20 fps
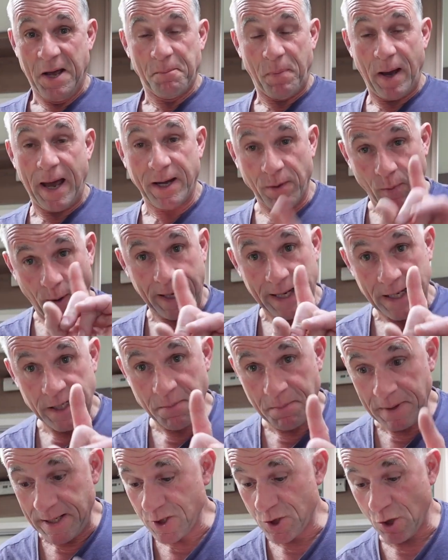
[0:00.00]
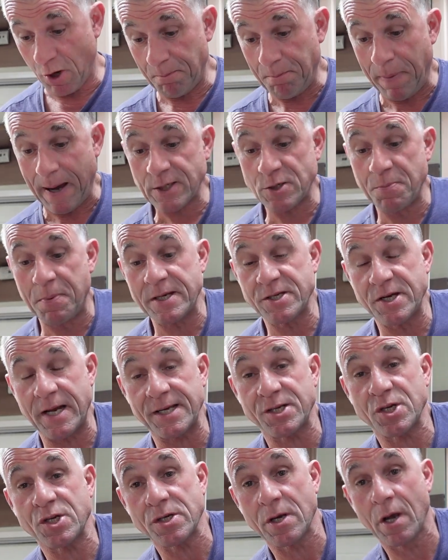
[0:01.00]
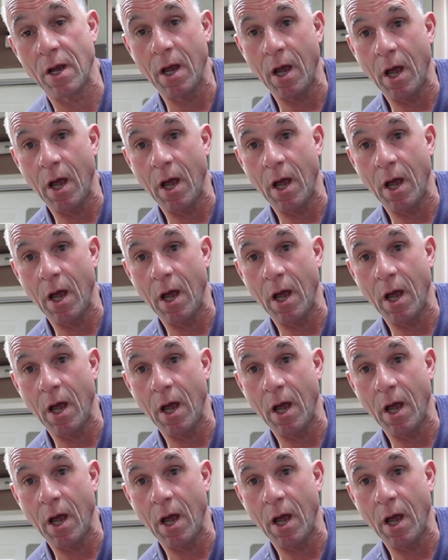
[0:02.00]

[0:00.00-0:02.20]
But anyway, in the meantime, back to business.